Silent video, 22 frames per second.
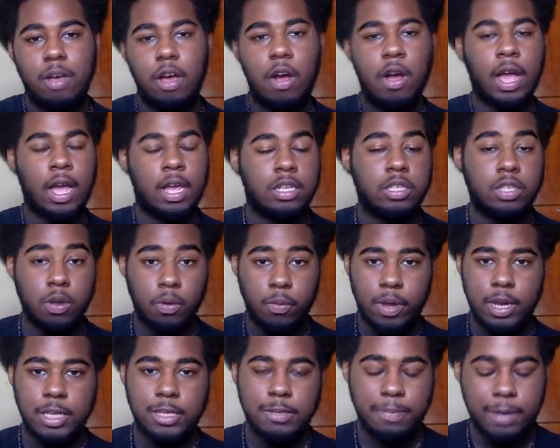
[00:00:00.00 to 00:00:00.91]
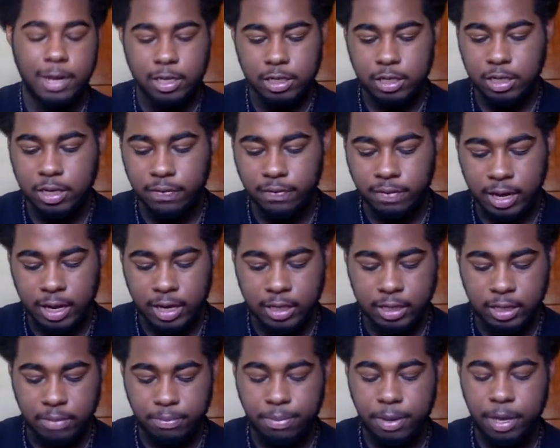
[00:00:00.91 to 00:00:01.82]
Okay, so what is picture
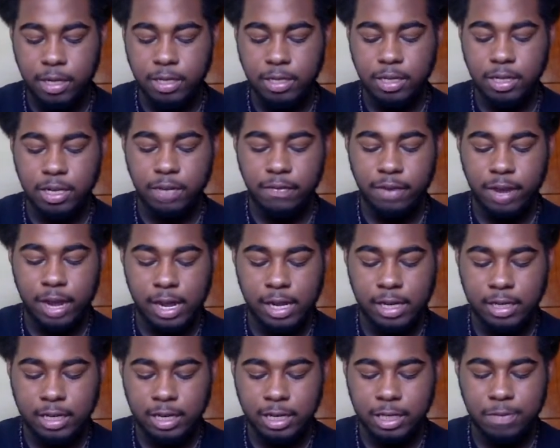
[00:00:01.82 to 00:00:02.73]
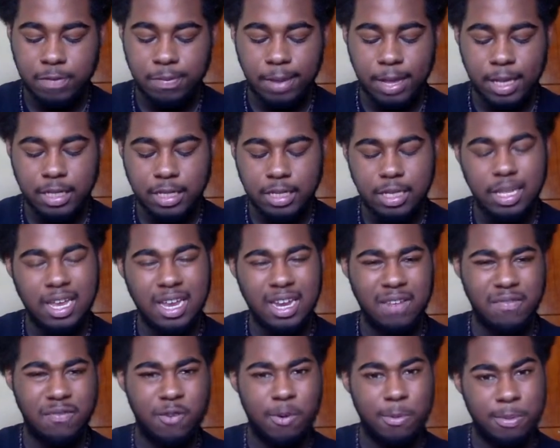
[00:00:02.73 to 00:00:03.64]
divination? Picture divination is basically
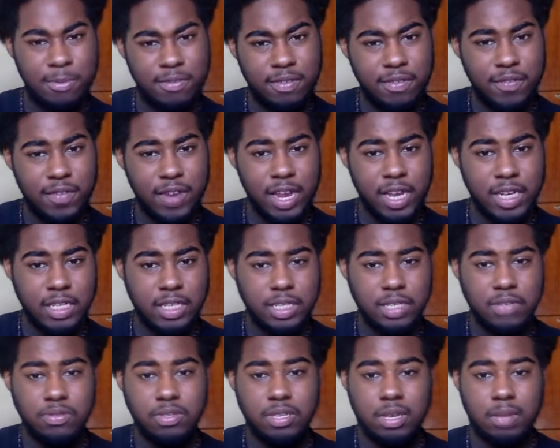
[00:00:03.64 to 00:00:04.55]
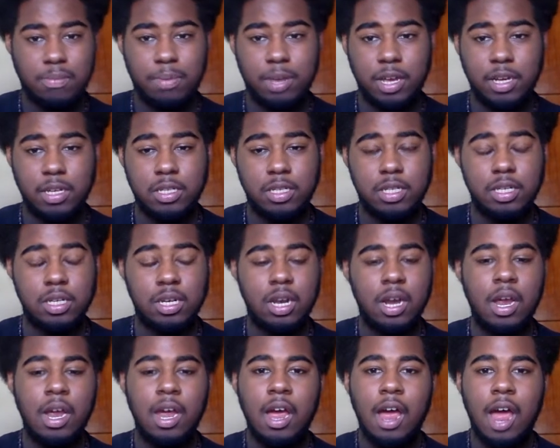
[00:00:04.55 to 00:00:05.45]
any form of divination using a picture.
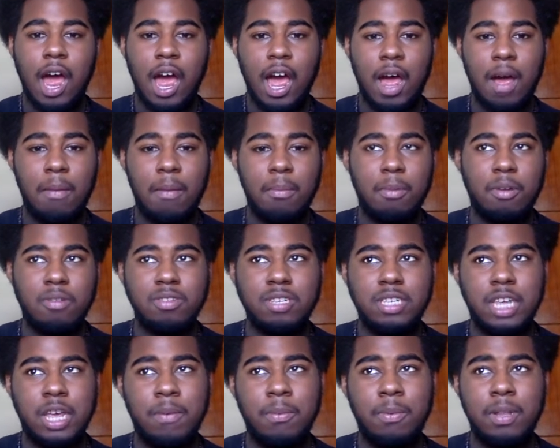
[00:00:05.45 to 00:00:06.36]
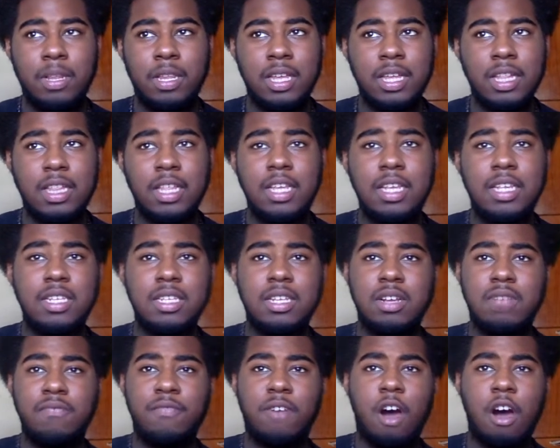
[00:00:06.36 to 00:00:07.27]
Most typically, these
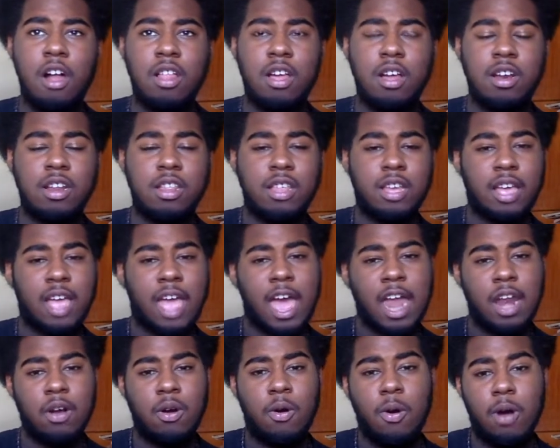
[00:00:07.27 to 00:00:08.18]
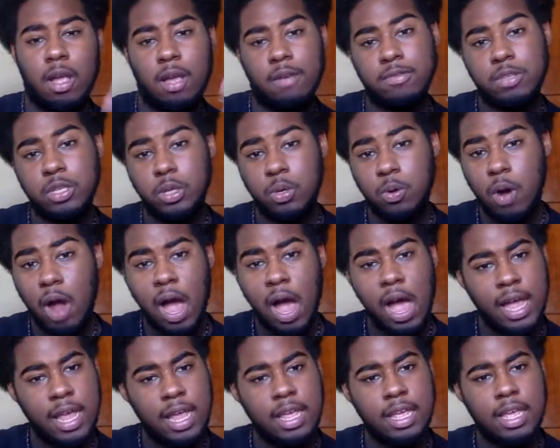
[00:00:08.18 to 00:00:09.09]
fall under the category of
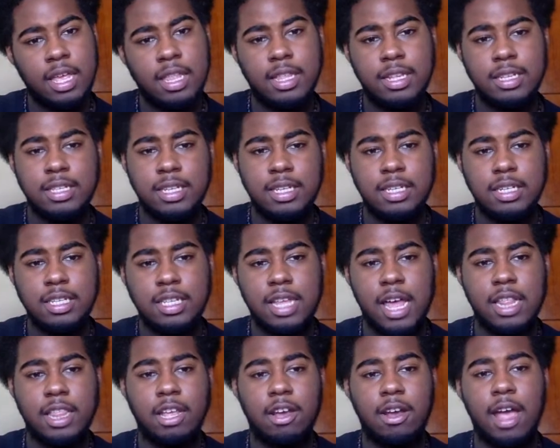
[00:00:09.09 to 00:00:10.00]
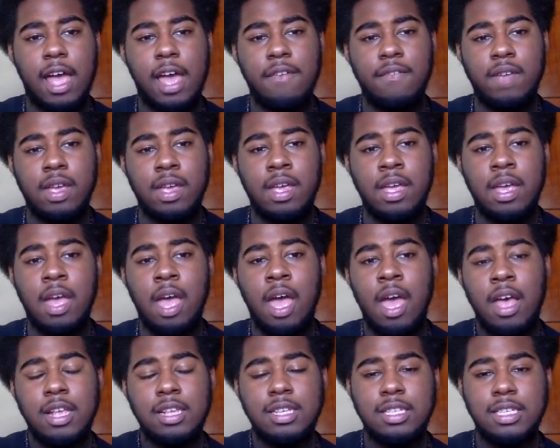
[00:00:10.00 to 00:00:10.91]
scrying in the sense that they're heavy
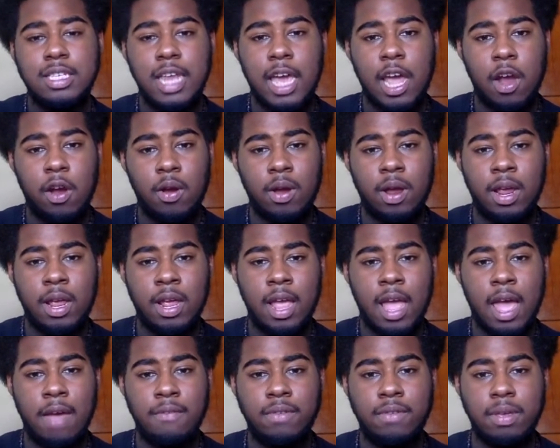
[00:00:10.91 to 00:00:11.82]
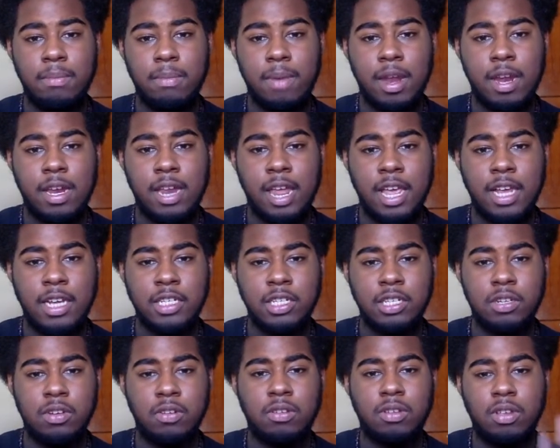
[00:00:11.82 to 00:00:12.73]
staring, heavy
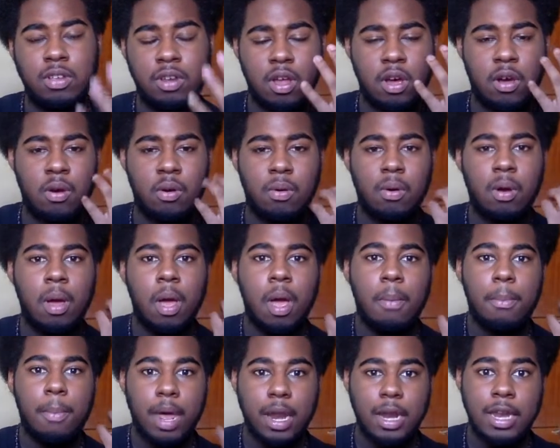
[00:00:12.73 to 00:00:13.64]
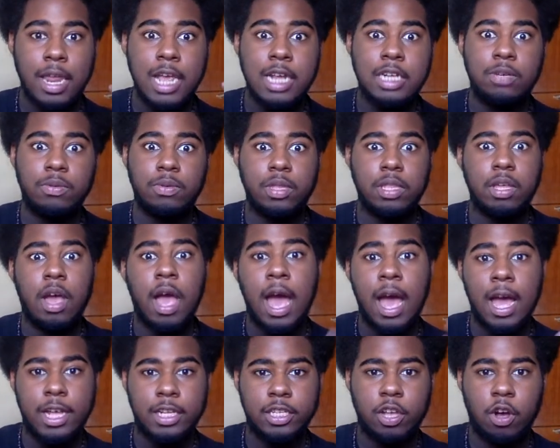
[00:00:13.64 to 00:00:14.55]
meditational, meditation with your
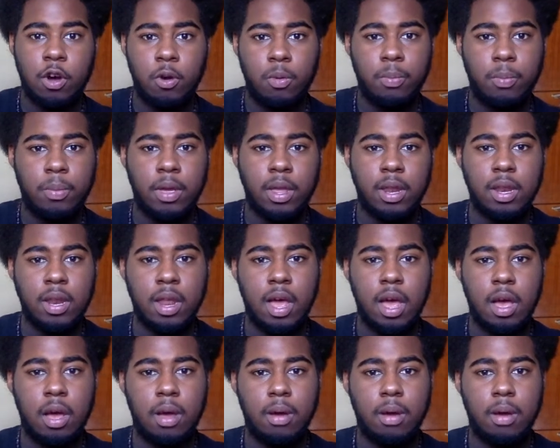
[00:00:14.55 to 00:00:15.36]
eyes open